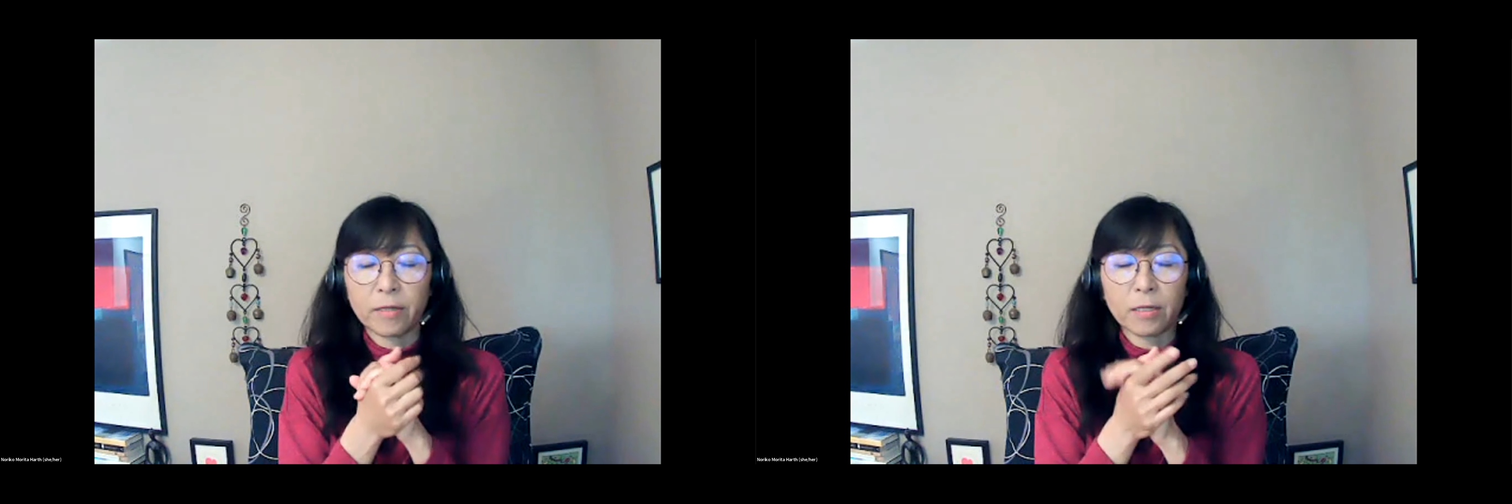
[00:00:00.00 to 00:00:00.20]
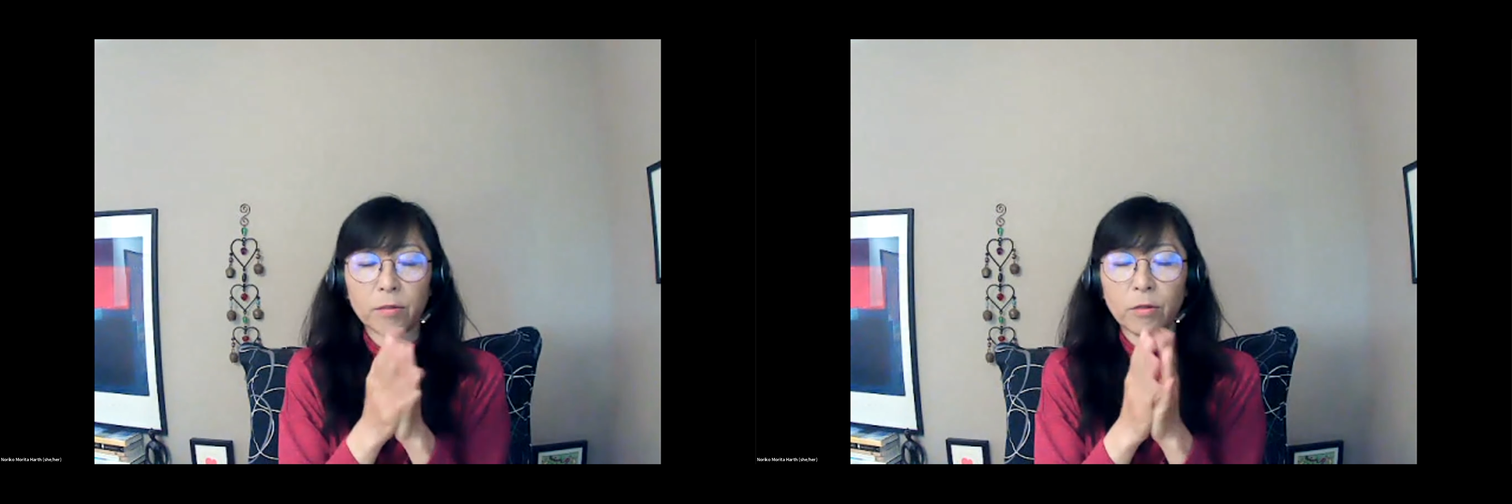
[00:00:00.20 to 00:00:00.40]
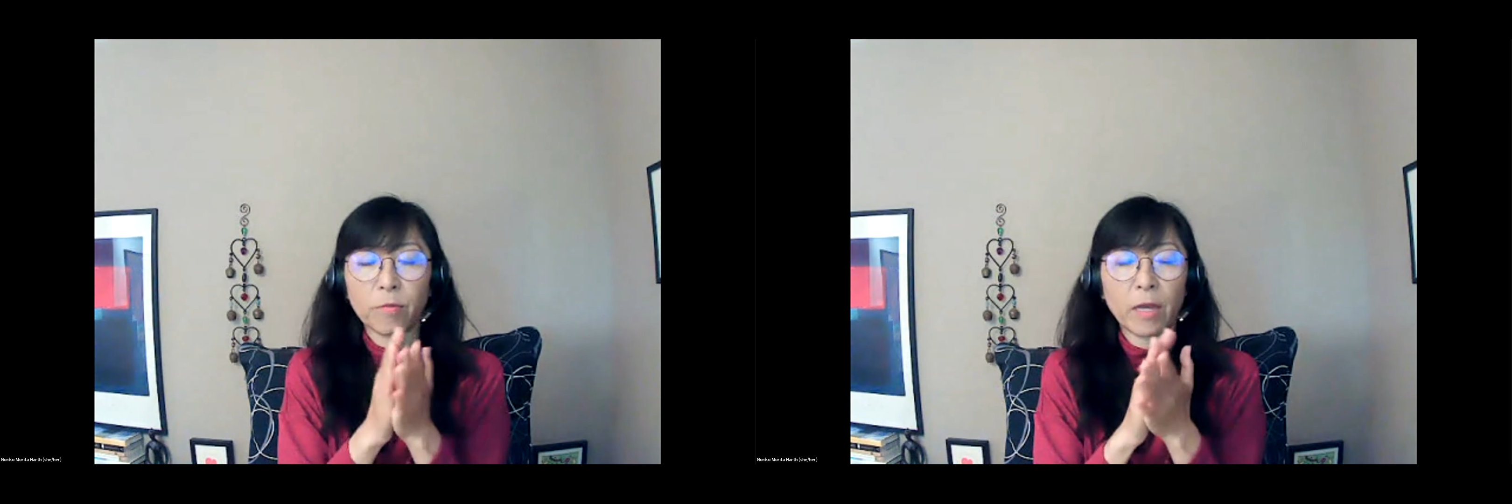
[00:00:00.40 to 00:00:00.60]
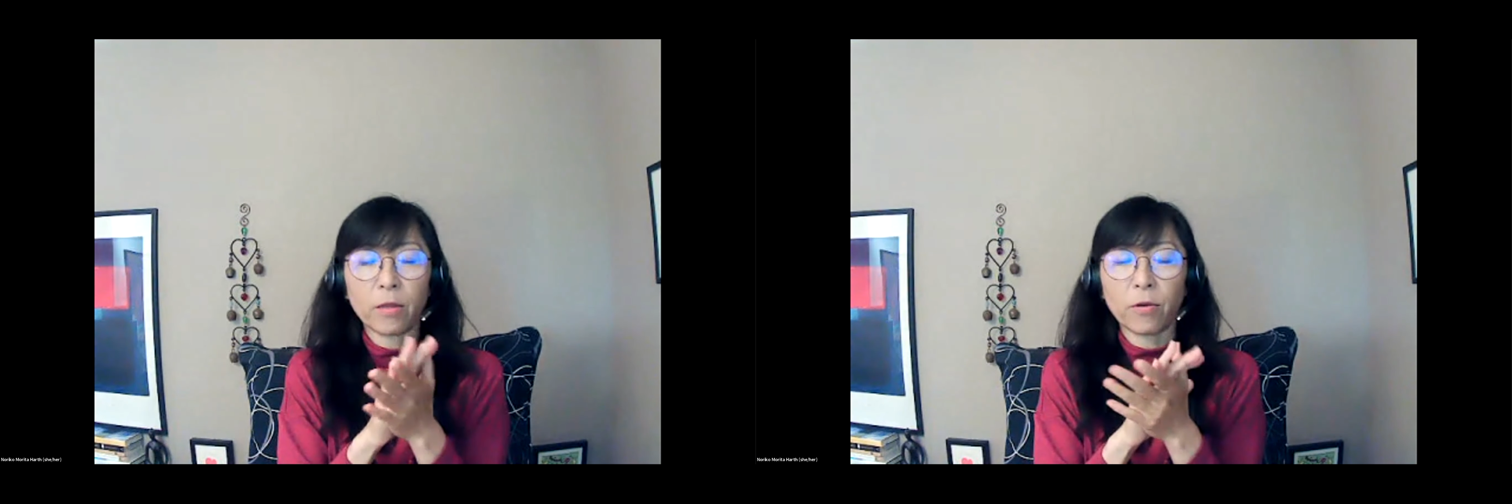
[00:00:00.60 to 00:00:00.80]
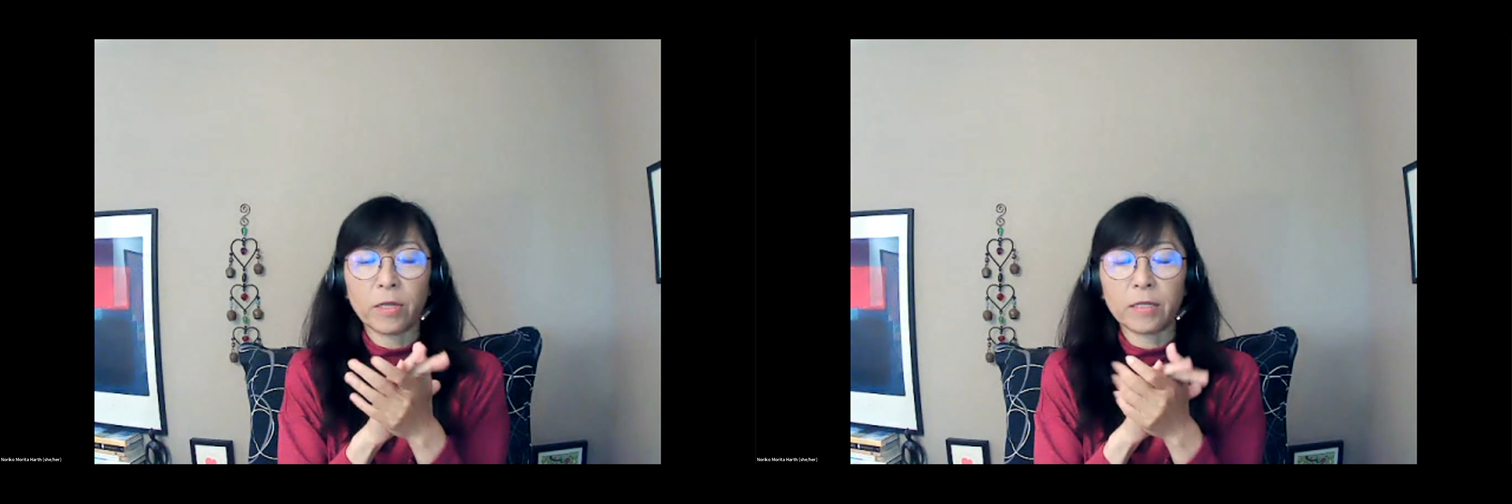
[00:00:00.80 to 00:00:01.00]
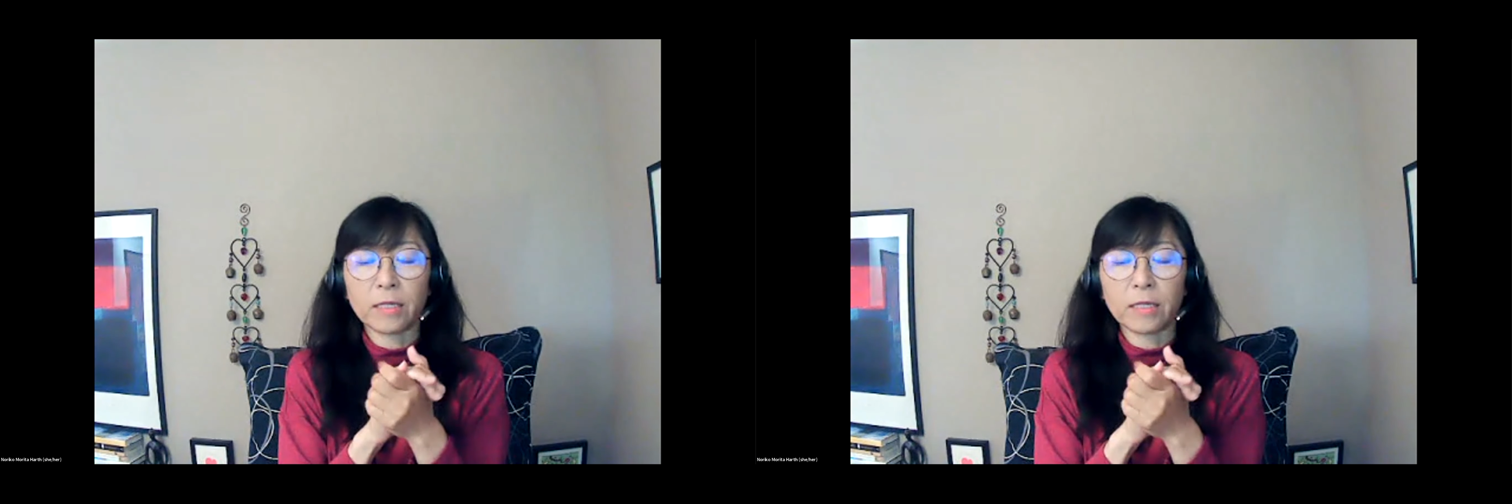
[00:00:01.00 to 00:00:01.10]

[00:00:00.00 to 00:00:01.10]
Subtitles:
just you might notice the